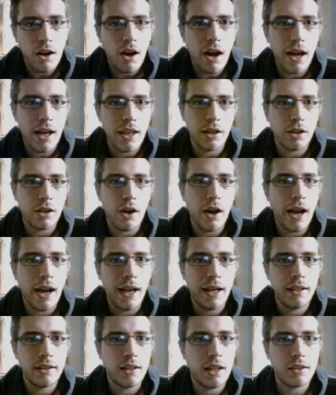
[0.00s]
either
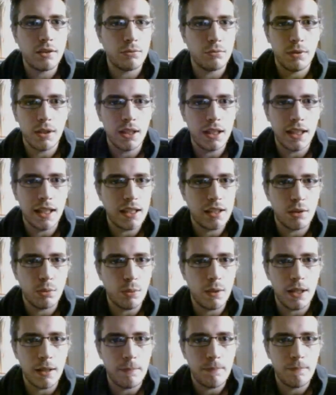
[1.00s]
guy doesn't really need
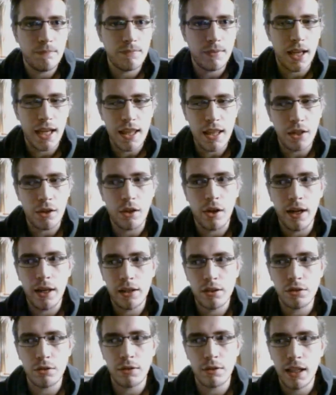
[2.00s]
to win. Either
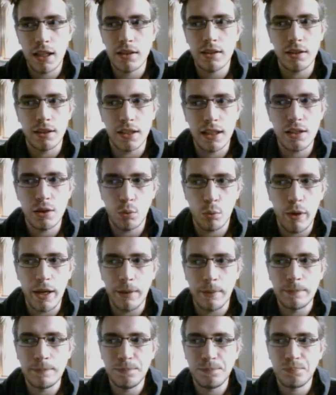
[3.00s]
guy, sorry, doesn't need to
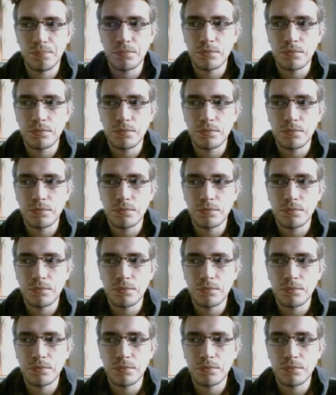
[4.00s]
win.